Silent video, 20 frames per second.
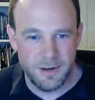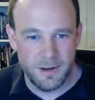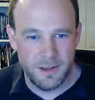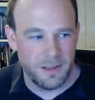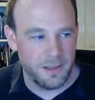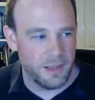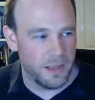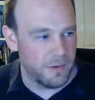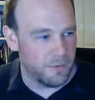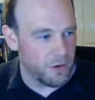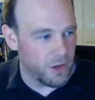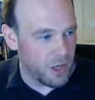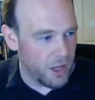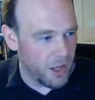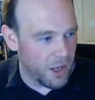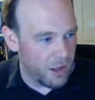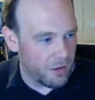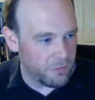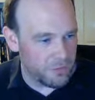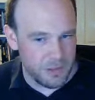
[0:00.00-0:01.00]
and then you've got
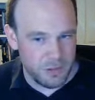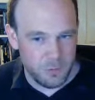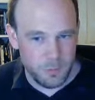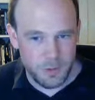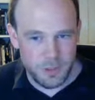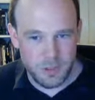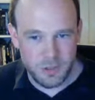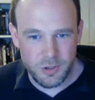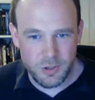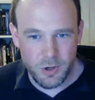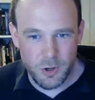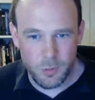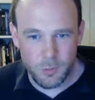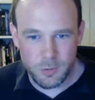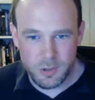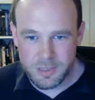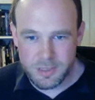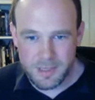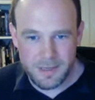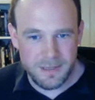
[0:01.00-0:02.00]
harvest, which is the
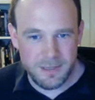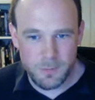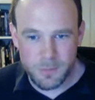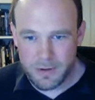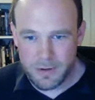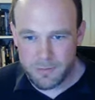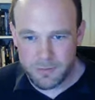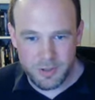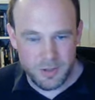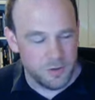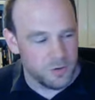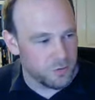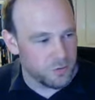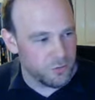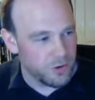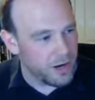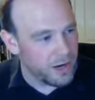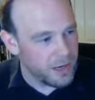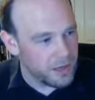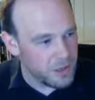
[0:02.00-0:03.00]
gold season when everything's
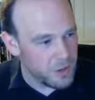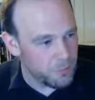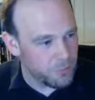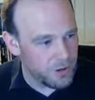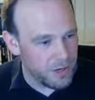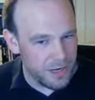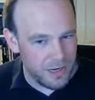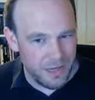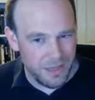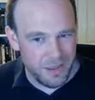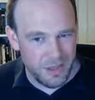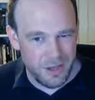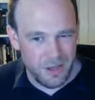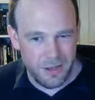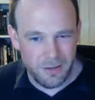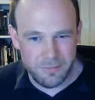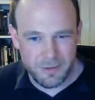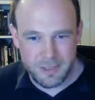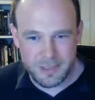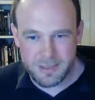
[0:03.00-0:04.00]
great and you're bringing in the
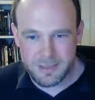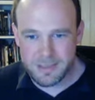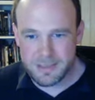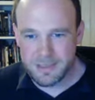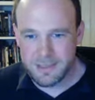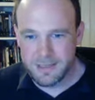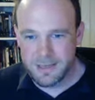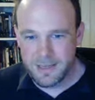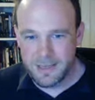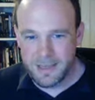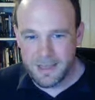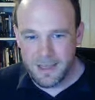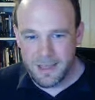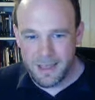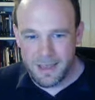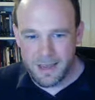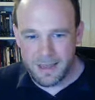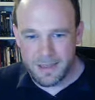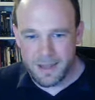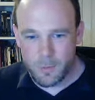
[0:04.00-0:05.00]
harvest,
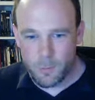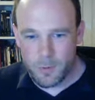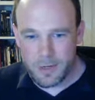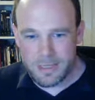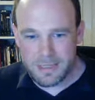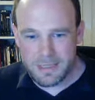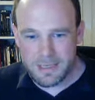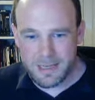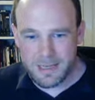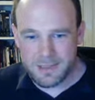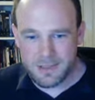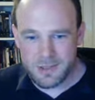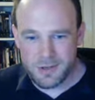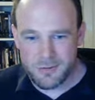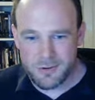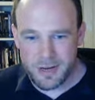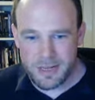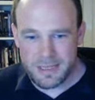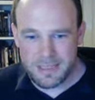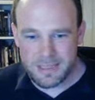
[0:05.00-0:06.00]
and then winter is the
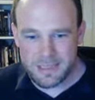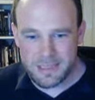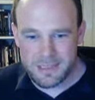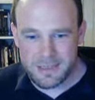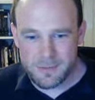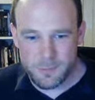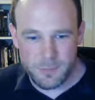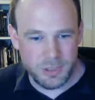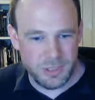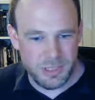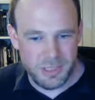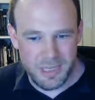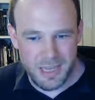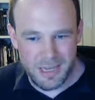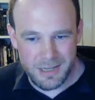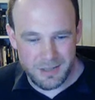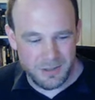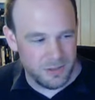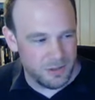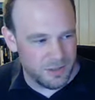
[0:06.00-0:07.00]
grey season, which is kind
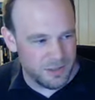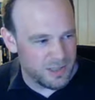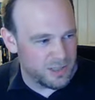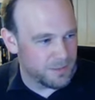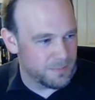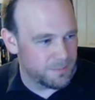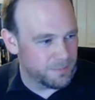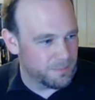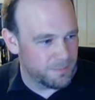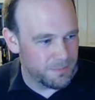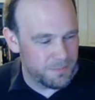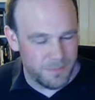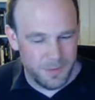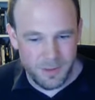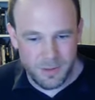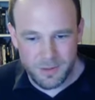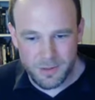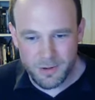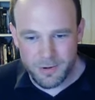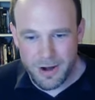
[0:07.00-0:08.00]
of just the
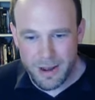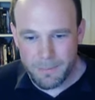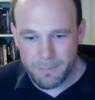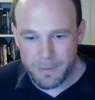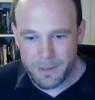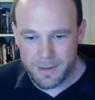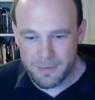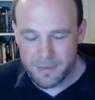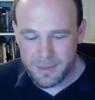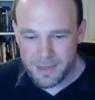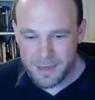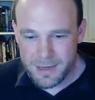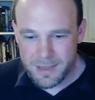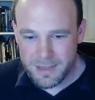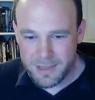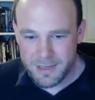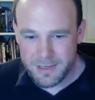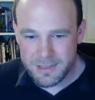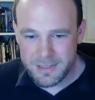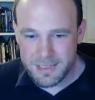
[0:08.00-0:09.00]
the crap bit of the year that
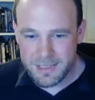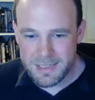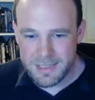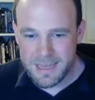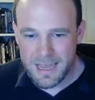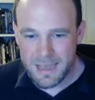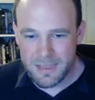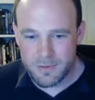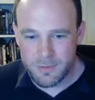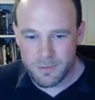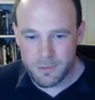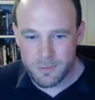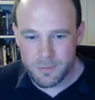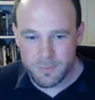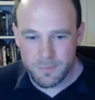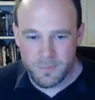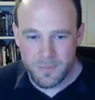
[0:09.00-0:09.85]
you just need to get through.